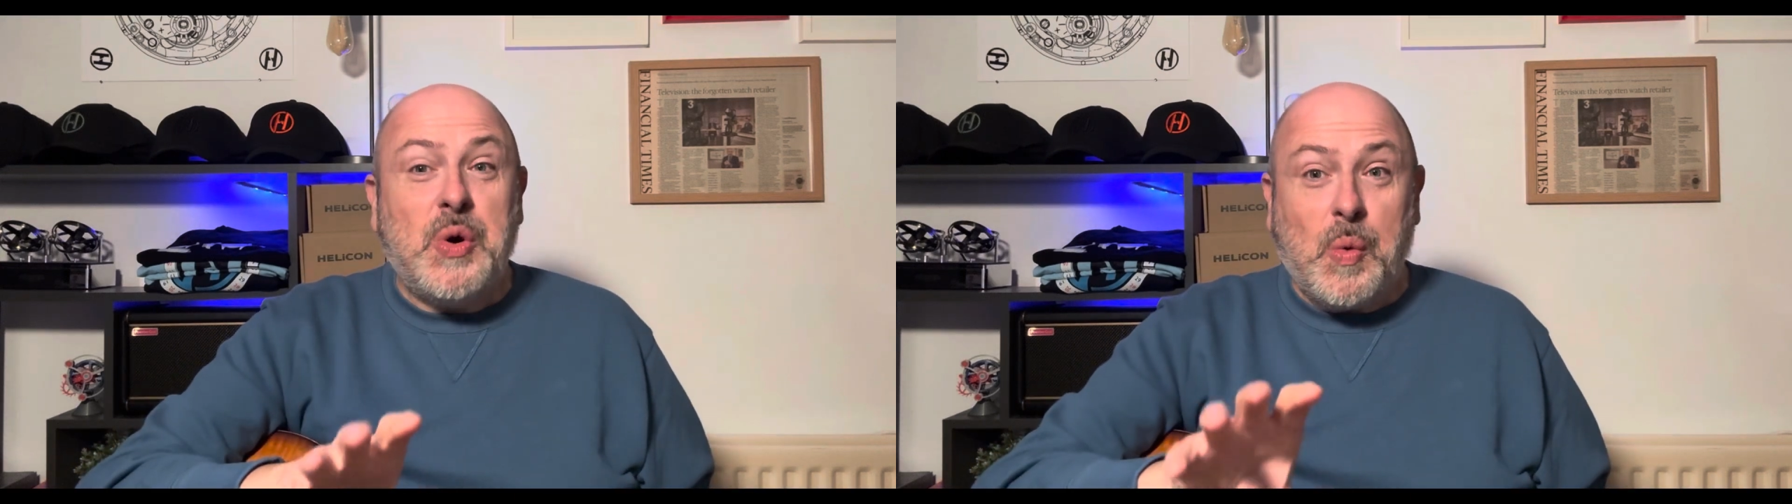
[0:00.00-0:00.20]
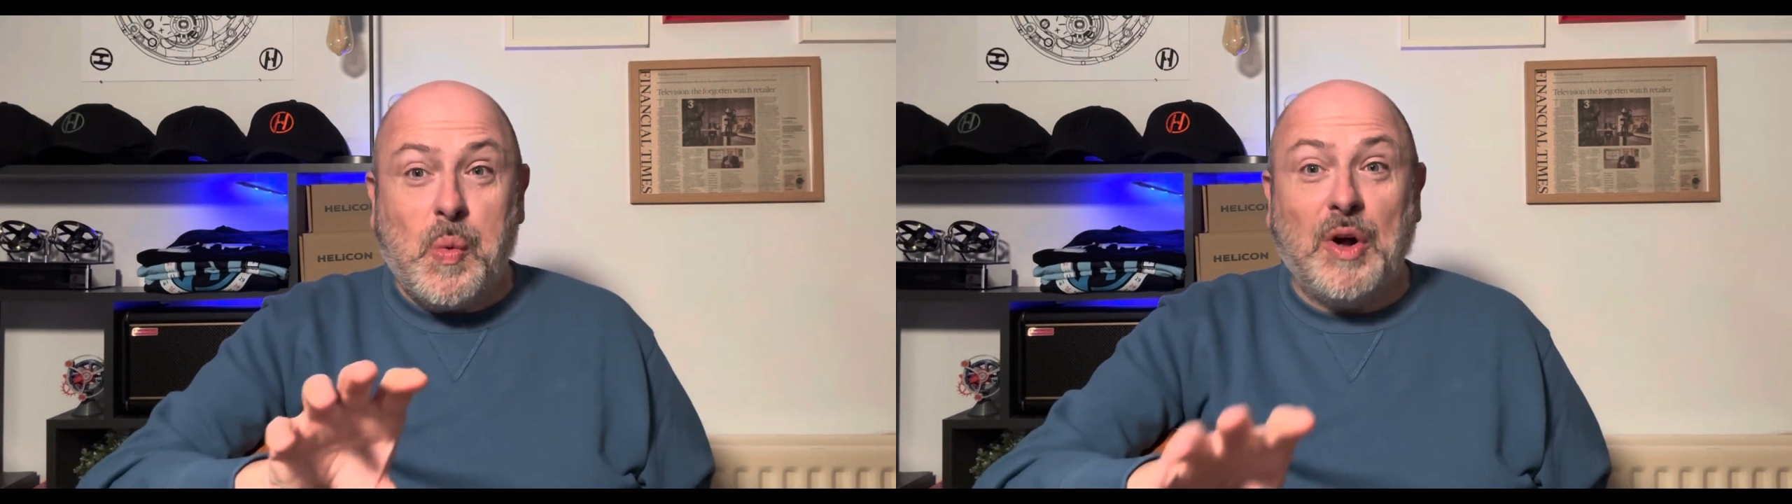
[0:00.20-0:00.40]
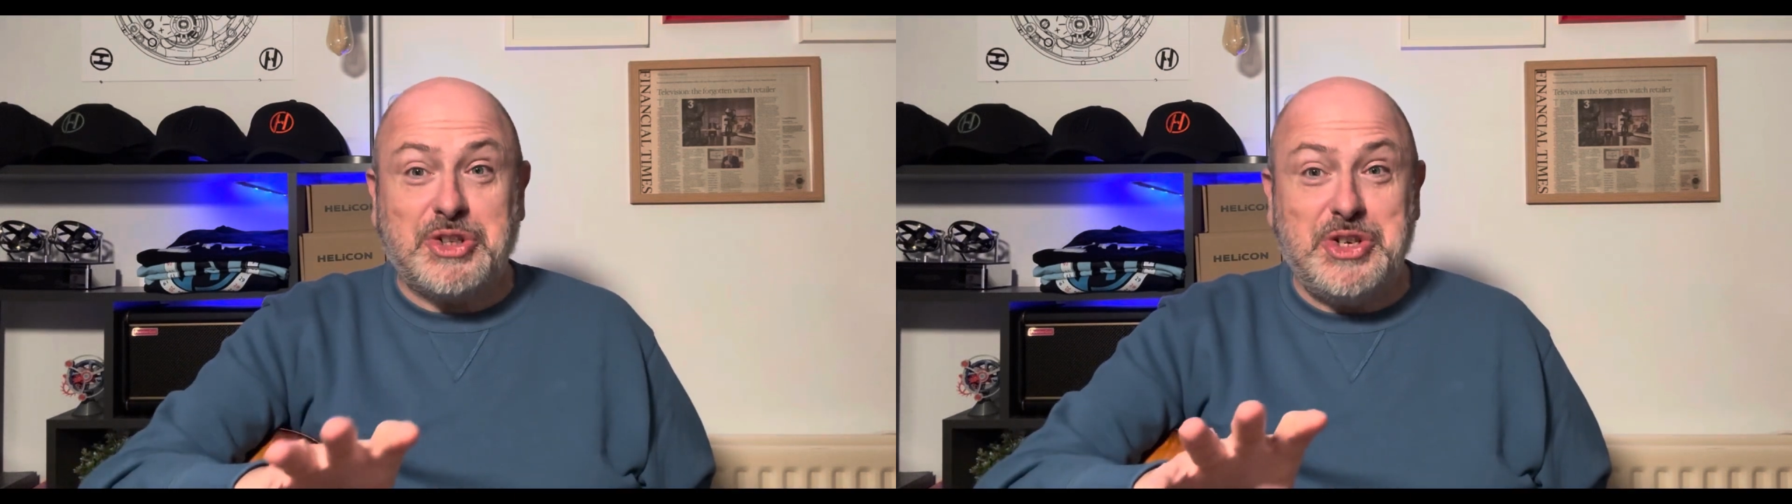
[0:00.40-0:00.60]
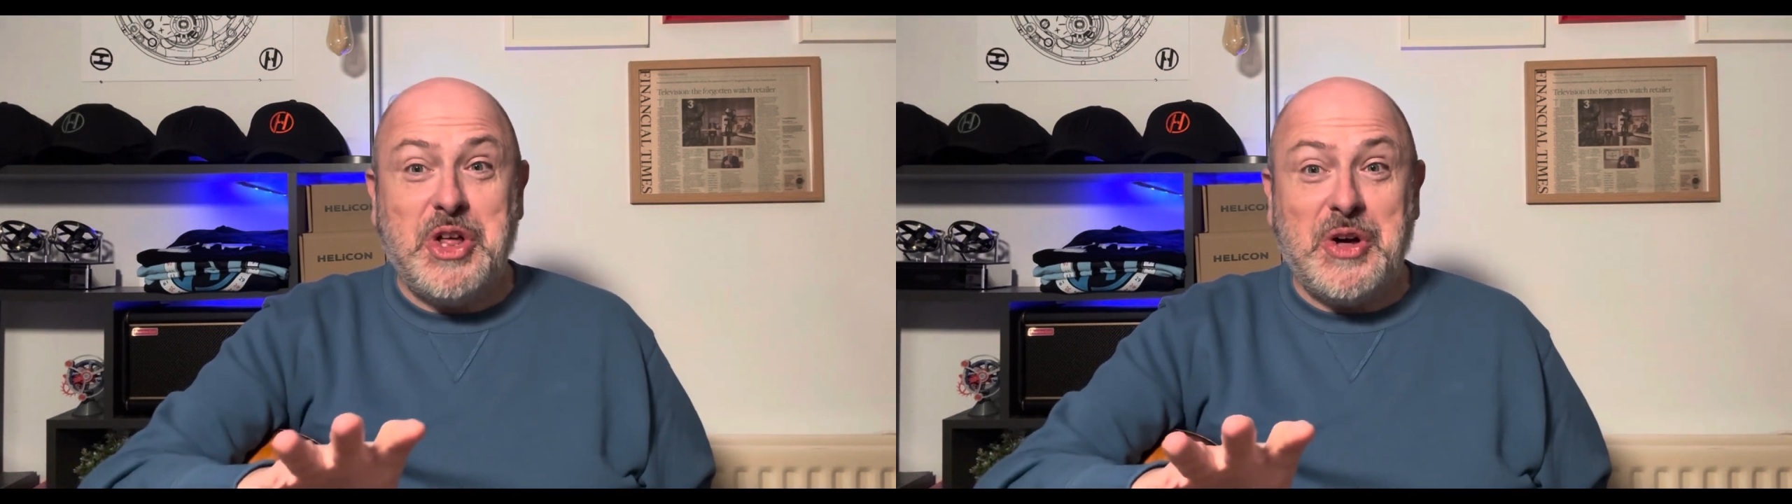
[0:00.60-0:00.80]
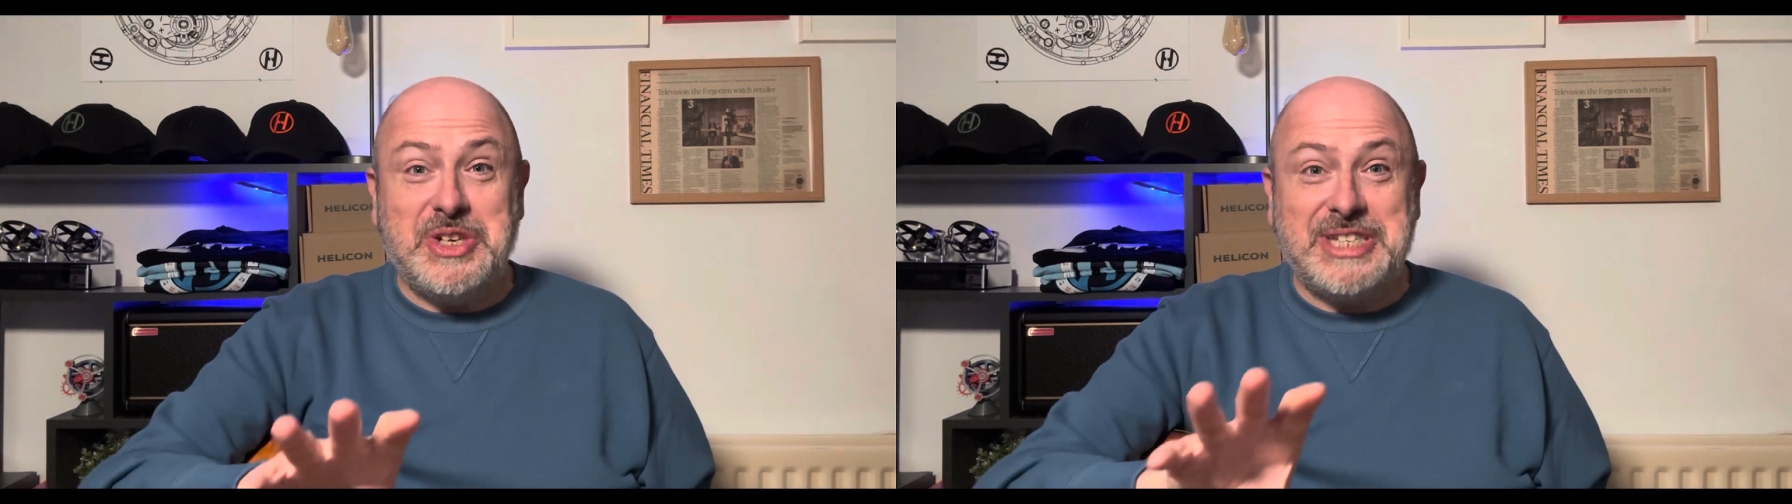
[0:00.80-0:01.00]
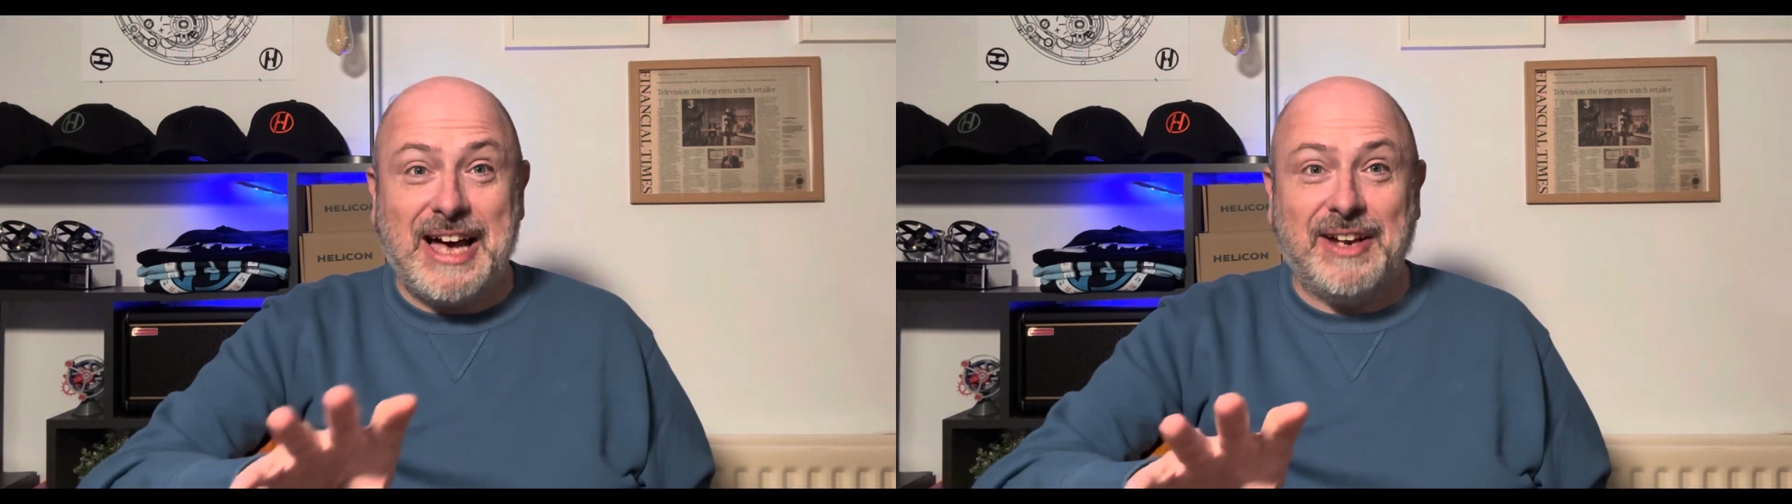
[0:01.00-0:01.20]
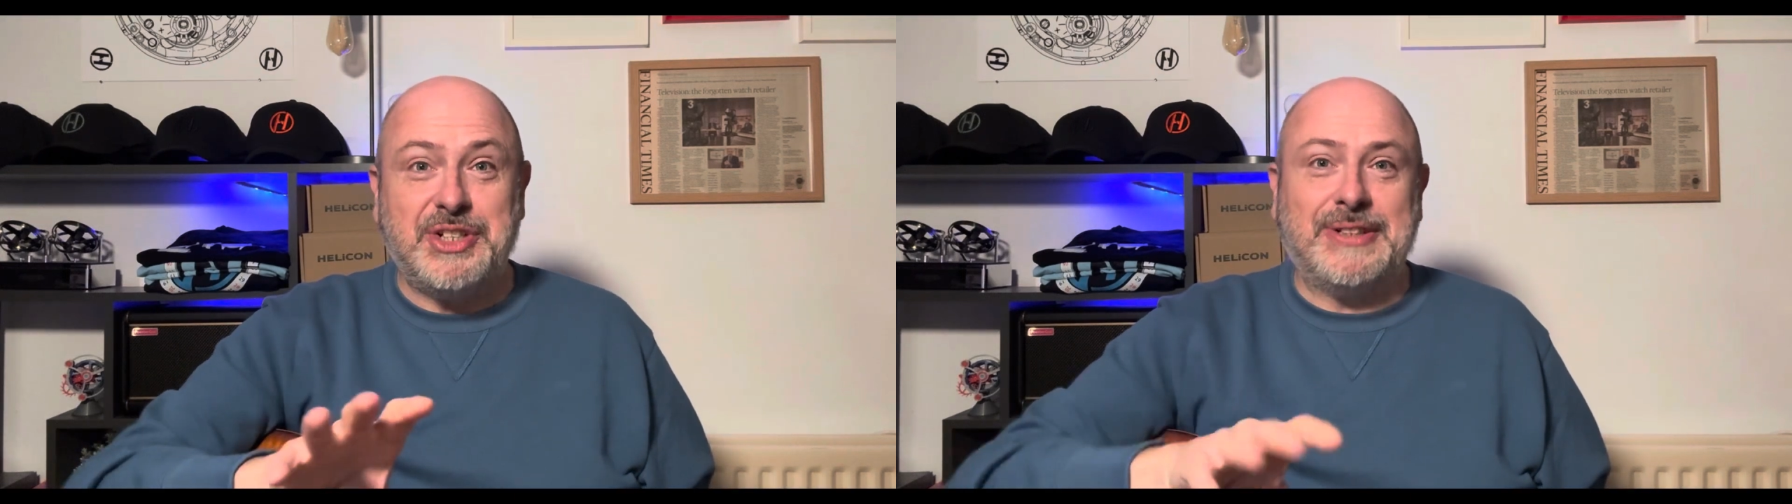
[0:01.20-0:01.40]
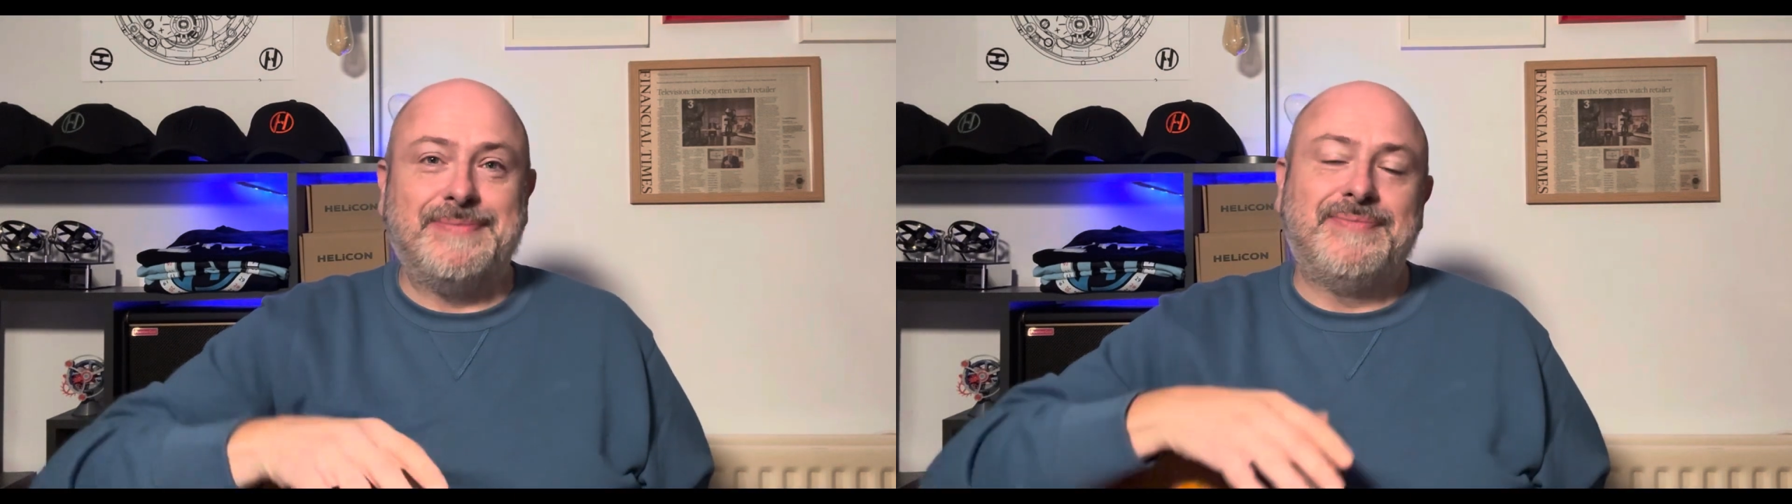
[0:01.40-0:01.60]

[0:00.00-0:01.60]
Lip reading: watch nerd touch.